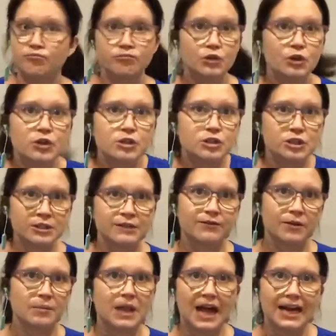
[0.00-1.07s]
you can do it
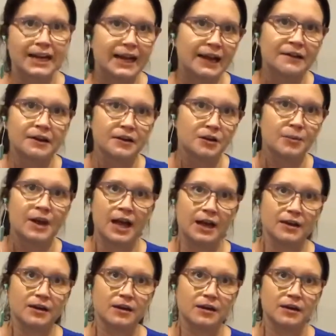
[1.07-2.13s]
from lying down in your bed.